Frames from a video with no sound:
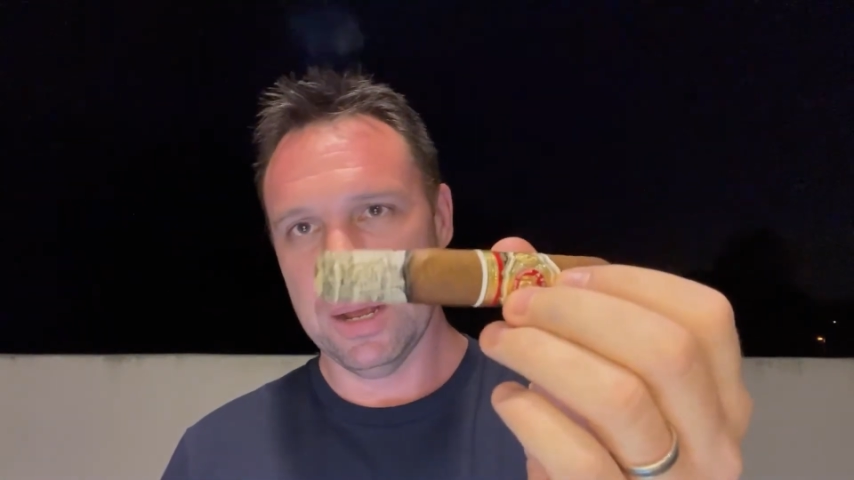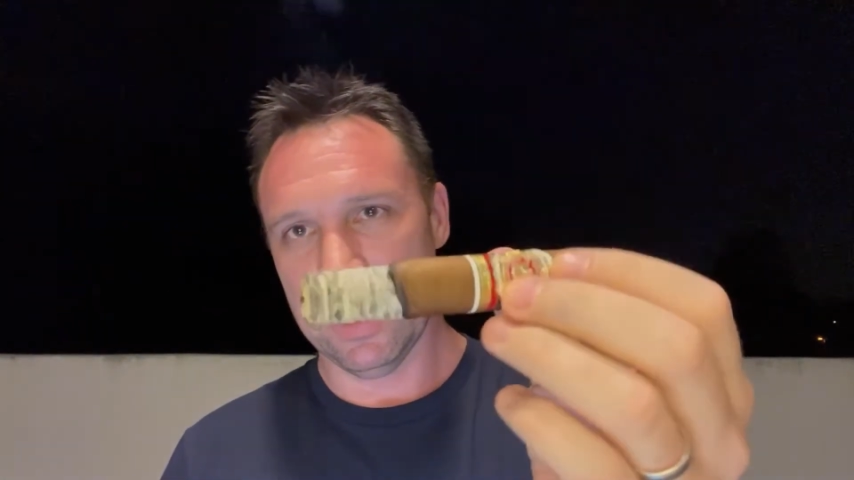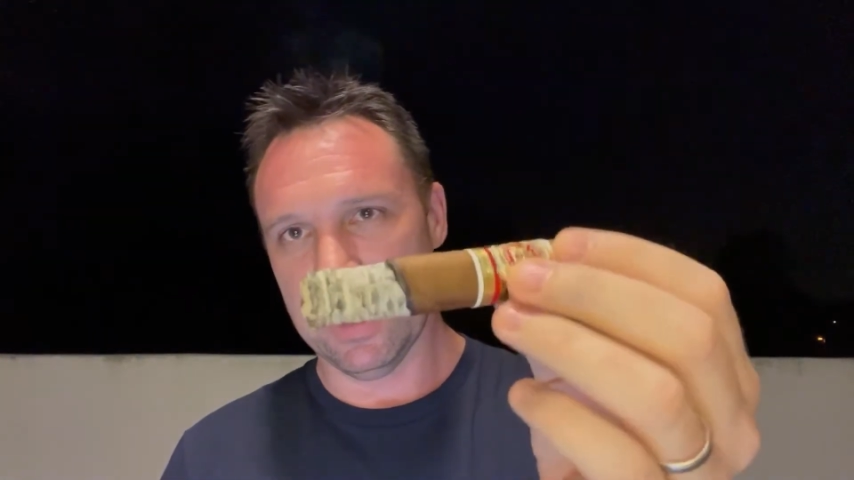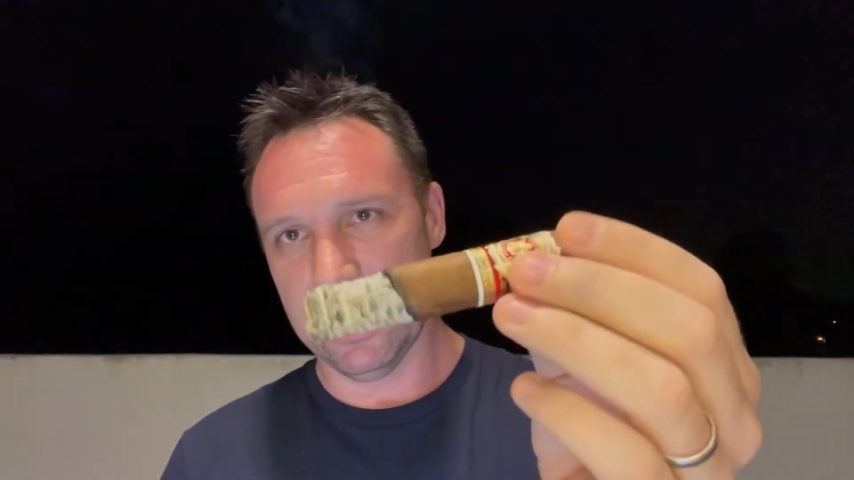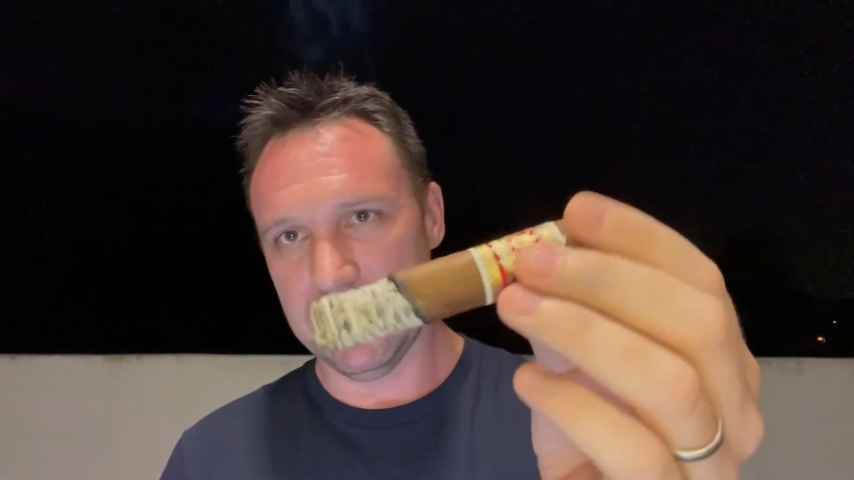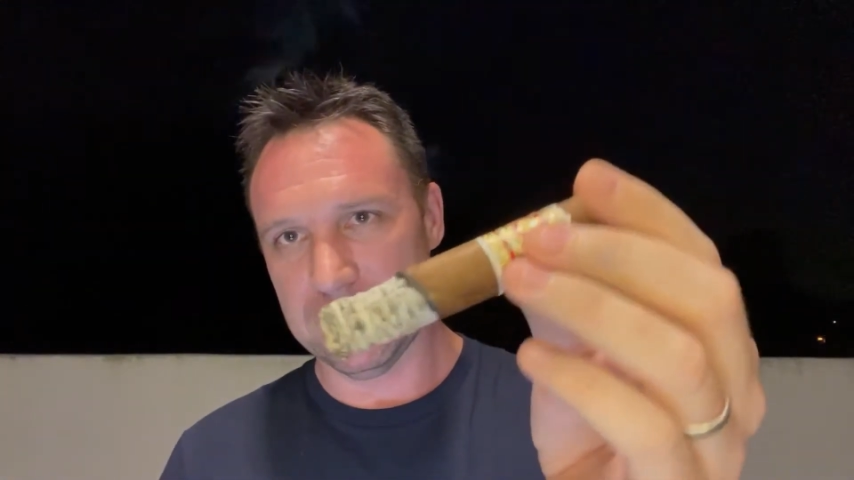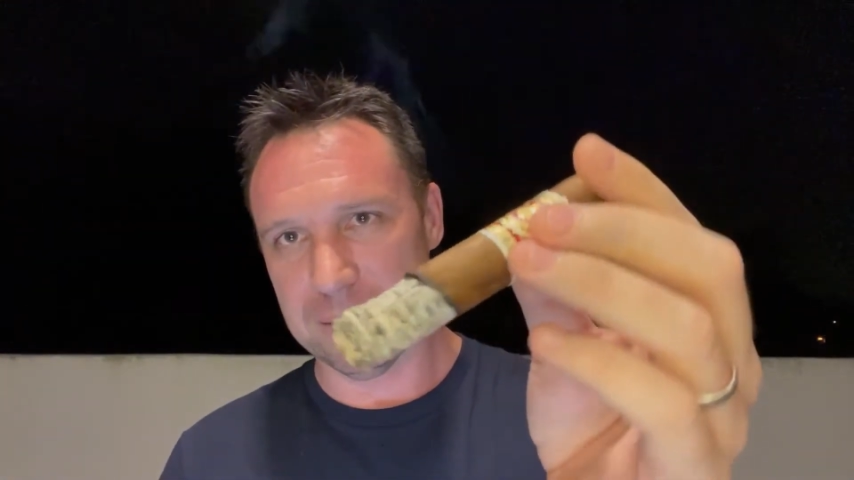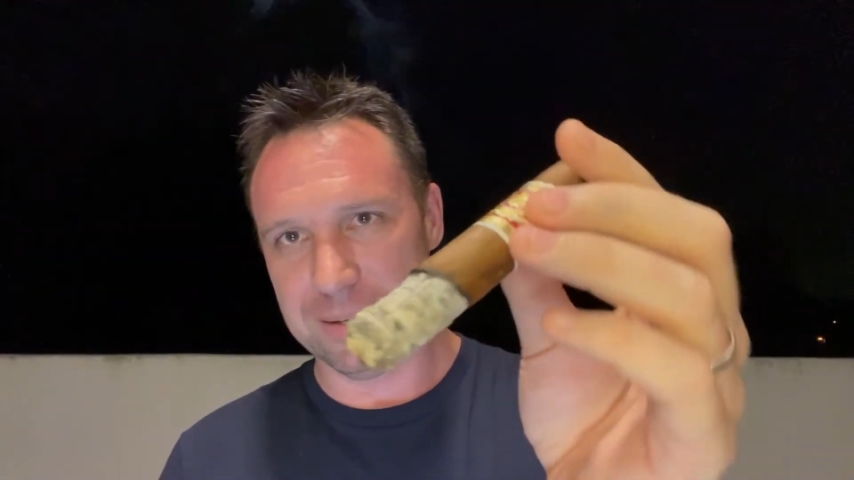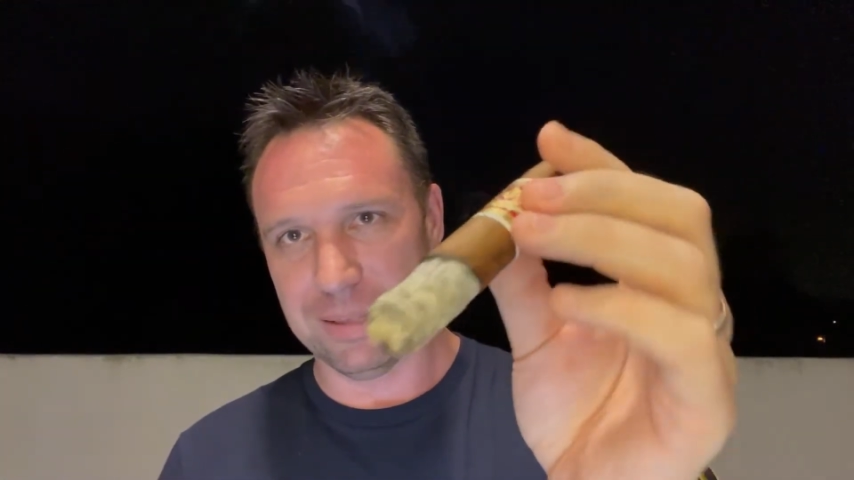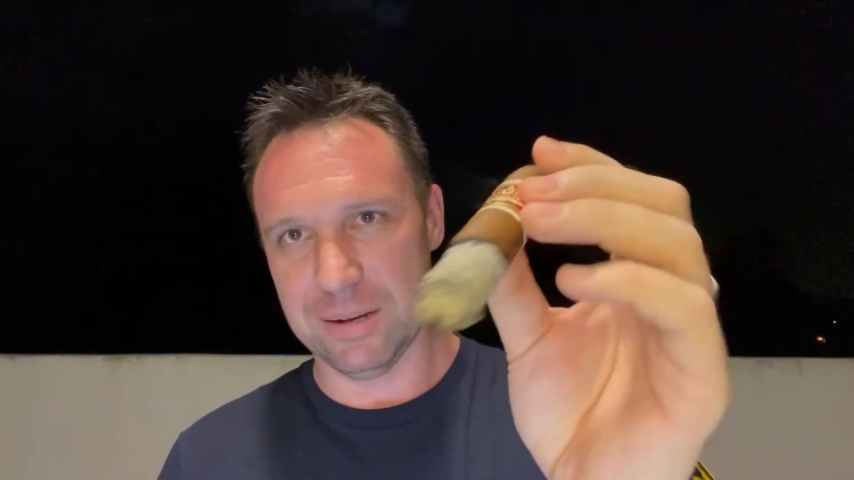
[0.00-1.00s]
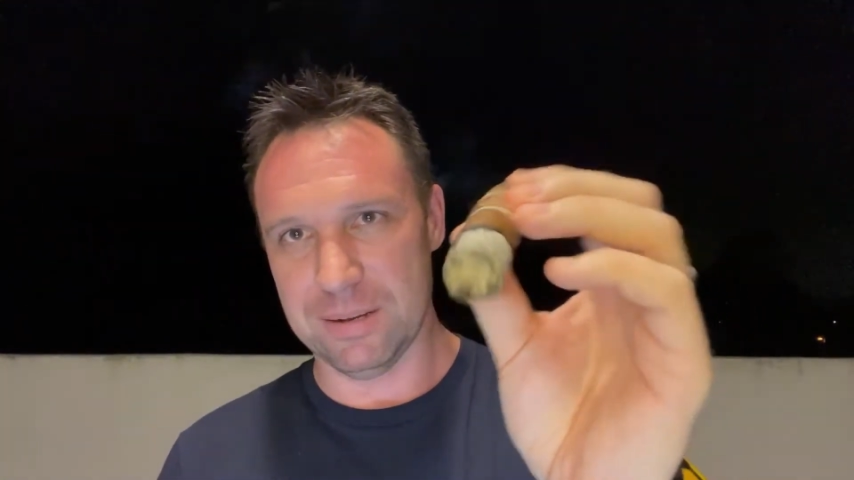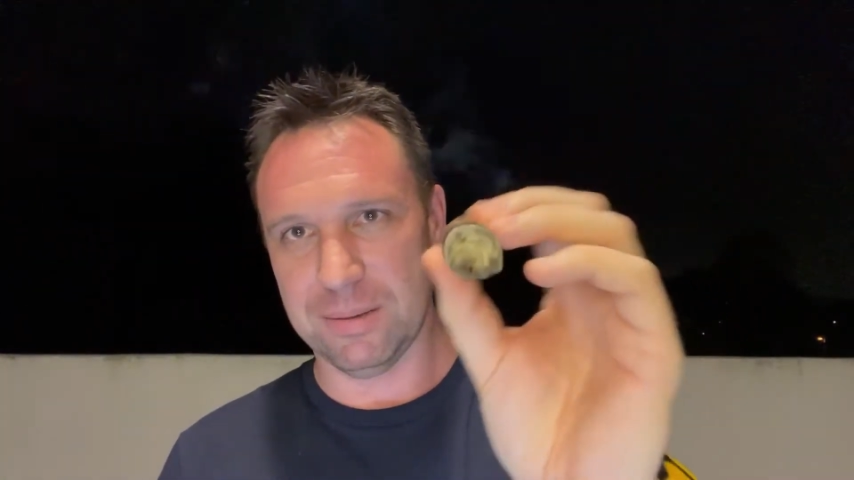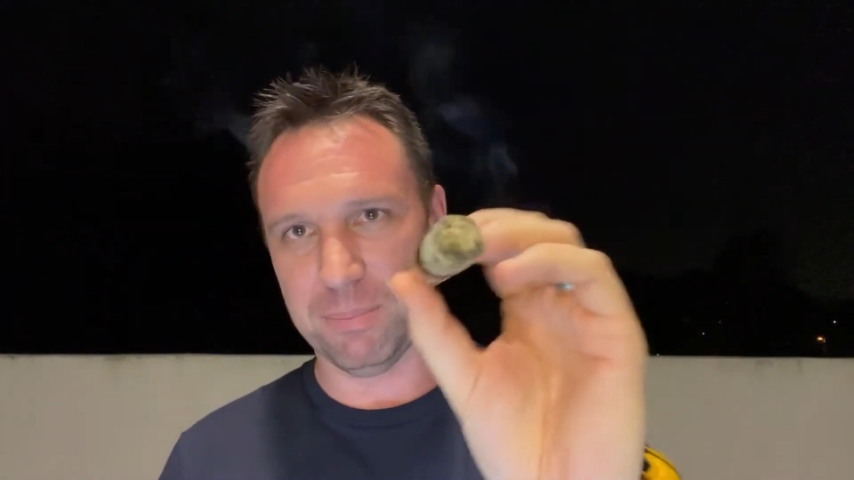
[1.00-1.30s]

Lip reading: You can see that it's